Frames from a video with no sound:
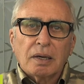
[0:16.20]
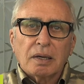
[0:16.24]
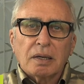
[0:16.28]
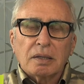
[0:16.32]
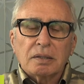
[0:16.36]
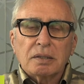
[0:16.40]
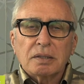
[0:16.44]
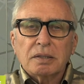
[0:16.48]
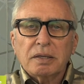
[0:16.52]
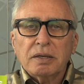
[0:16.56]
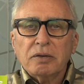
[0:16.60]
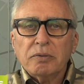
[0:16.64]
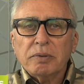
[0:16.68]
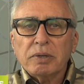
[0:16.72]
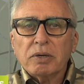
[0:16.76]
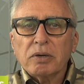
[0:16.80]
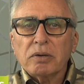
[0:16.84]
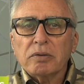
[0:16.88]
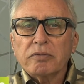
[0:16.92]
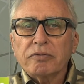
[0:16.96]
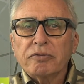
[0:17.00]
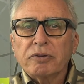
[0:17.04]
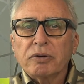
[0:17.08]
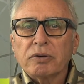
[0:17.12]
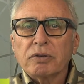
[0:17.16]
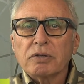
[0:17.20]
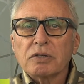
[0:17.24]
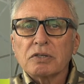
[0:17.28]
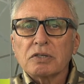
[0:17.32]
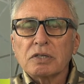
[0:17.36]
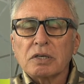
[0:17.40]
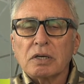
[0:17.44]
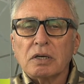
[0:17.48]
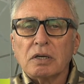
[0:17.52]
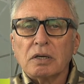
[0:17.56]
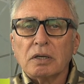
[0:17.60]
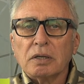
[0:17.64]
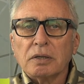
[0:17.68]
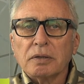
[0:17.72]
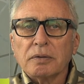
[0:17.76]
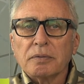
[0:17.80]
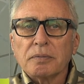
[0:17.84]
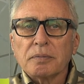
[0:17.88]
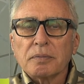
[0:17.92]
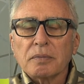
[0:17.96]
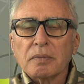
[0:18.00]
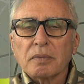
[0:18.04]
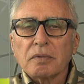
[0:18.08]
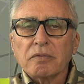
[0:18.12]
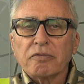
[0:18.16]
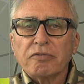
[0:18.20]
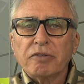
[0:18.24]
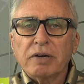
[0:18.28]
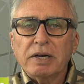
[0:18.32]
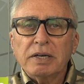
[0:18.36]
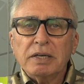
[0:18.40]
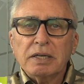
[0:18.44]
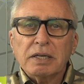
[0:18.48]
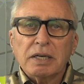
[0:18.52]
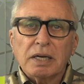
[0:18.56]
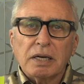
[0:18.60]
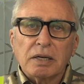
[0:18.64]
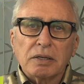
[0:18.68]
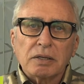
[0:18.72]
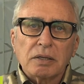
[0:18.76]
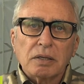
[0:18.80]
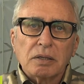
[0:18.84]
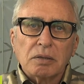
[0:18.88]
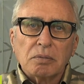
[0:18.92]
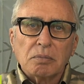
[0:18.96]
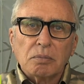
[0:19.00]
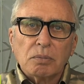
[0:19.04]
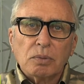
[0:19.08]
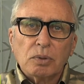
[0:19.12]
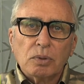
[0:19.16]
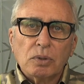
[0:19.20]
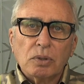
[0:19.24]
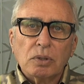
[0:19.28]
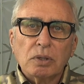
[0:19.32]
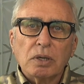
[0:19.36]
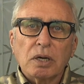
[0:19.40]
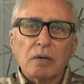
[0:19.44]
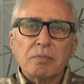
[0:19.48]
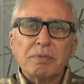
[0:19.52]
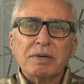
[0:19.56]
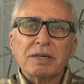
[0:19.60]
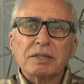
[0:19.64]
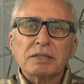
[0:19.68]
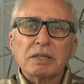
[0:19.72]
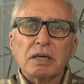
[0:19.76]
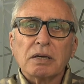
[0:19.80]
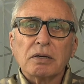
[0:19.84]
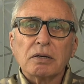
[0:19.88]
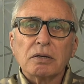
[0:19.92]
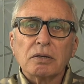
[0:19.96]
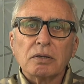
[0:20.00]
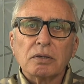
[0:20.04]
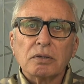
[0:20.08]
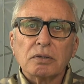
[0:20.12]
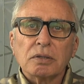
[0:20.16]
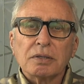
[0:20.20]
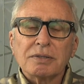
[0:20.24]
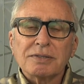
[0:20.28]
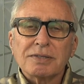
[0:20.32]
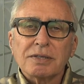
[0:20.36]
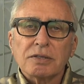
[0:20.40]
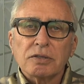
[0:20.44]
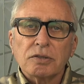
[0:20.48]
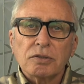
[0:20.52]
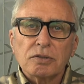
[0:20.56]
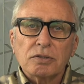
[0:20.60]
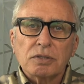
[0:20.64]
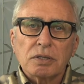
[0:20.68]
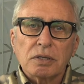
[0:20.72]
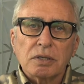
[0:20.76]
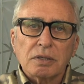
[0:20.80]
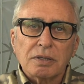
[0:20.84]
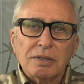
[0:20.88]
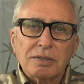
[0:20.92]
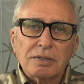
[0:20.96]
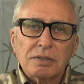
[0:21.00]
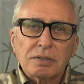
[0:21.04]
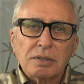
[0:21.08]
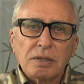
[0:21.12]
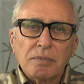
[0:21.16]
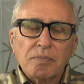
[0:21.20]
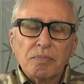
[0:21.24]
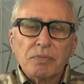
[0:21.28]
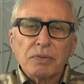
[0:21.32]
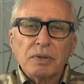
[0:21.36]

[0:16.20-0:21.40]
Today we're going to focus on finding out more about our learners and using this